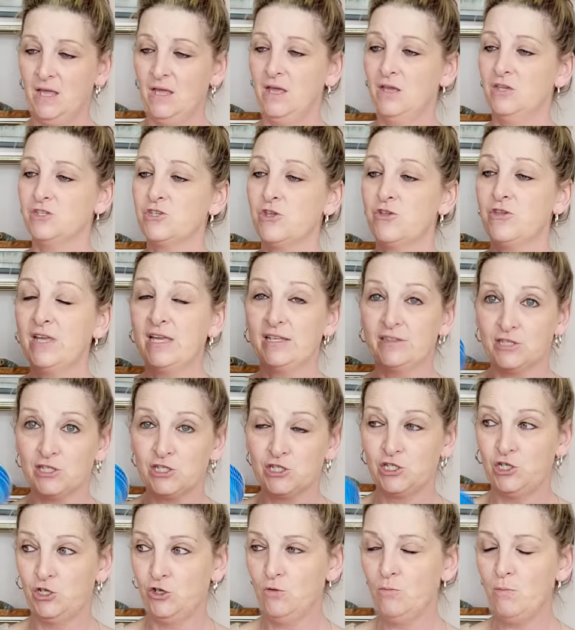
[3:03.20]
So you get the
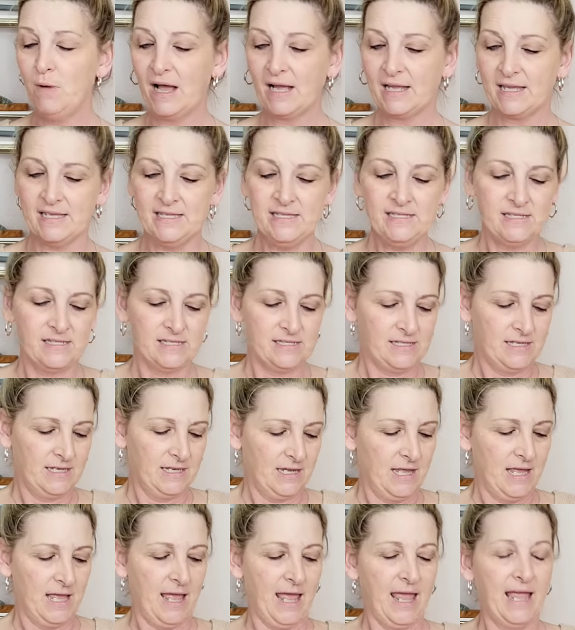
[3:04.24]
two buckets
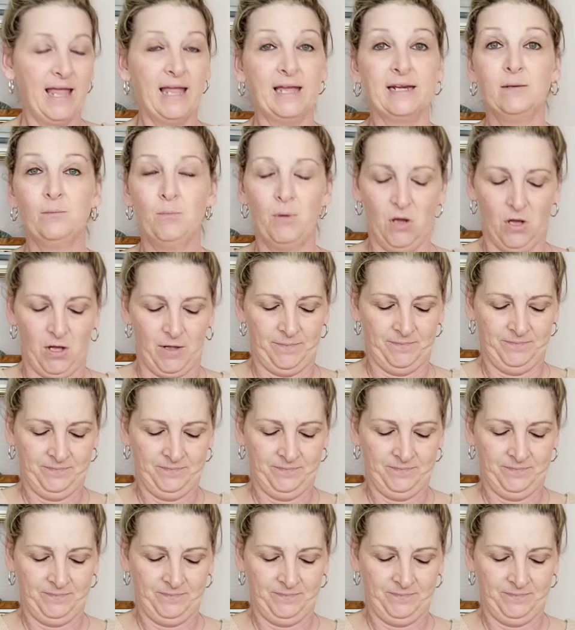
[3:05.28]
and a ball.